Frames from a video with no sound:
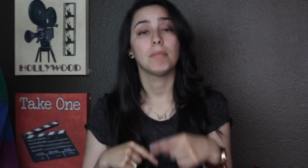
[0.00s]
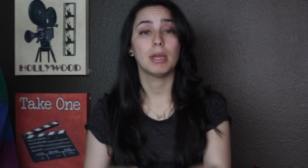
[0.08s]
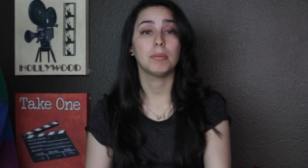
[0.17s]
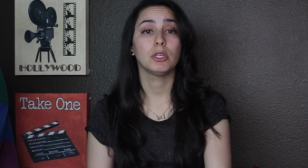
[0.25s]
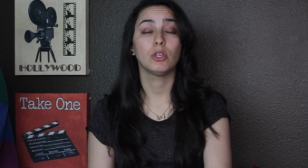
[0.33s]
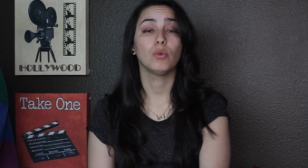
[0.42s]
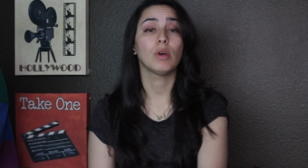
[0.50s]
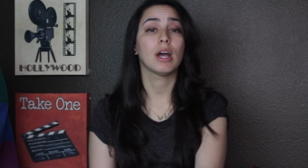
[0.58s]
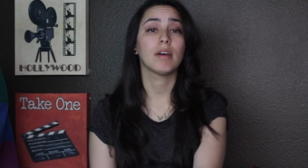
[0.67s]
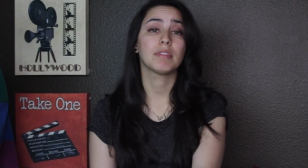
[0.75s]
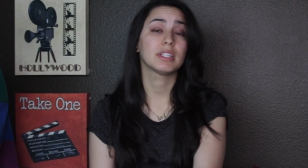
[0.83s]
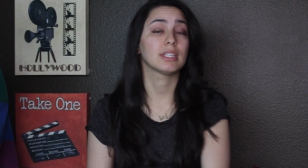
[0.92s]
Maybe you
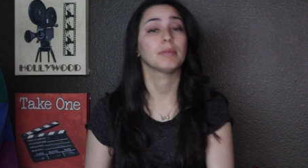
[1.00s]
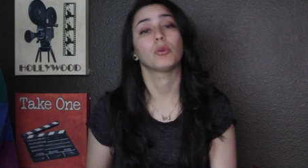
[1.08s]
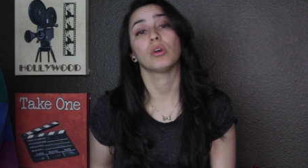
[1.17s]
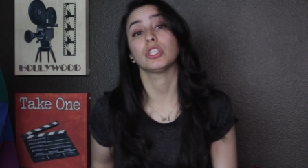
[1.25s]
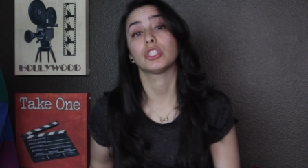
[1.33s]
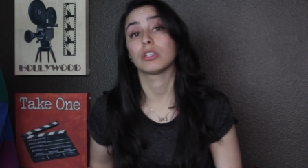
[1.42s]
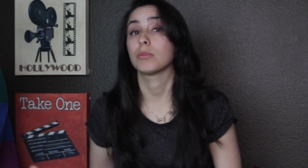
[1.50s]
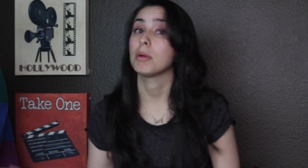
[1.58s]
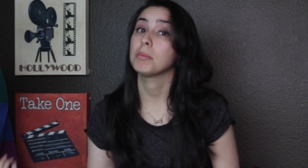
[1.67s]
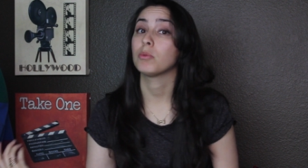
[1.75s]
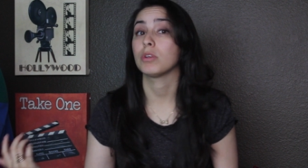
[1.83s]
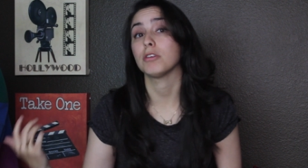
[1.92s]
have the same question or
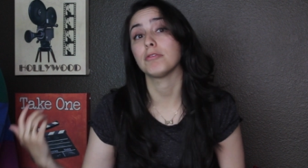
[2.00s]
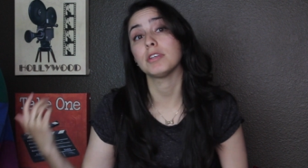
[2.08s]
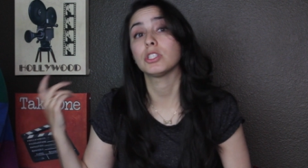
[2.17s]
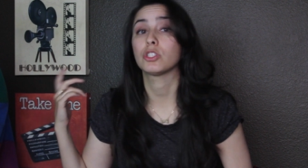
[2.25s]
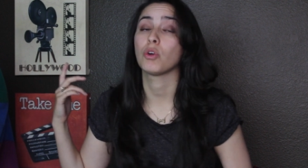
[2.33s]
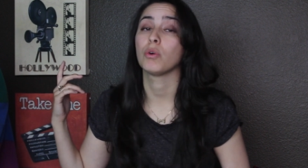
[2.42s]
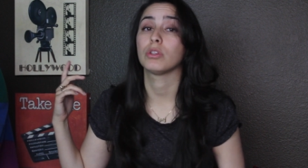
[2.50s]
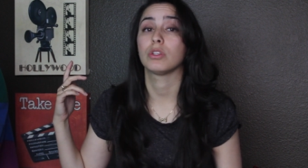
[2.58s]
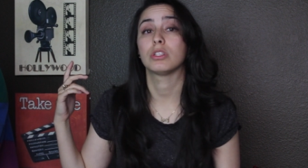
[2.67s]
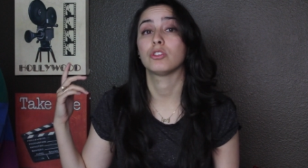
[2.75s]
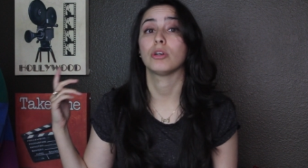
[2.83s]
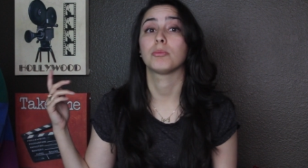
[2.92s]
maybe one of your friends is going through
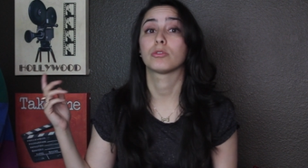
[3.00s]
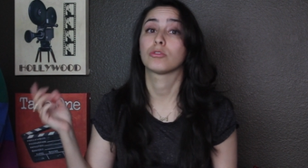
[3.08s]
this trouble,